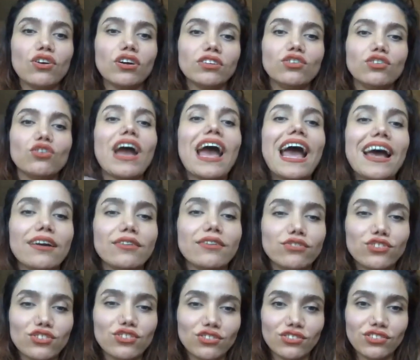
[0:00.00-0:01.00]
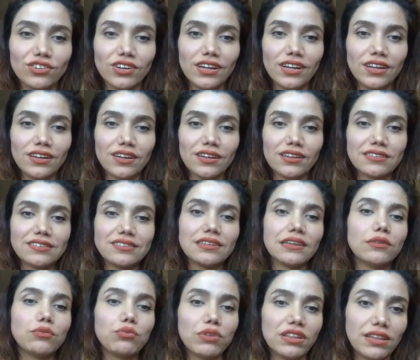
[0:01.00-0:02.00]
You have to
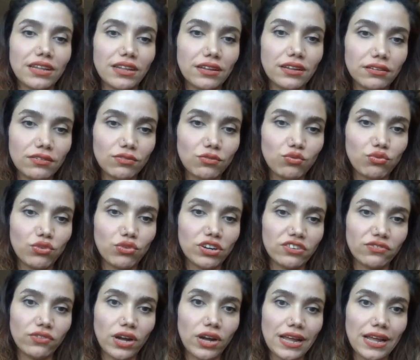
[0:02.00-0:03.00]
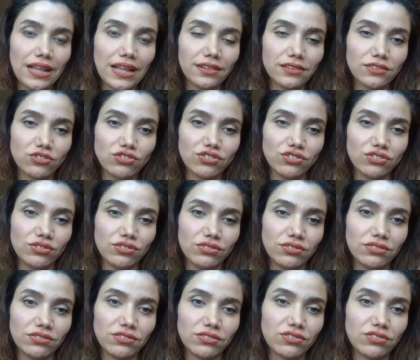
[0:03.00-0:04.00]
sit with it for a while to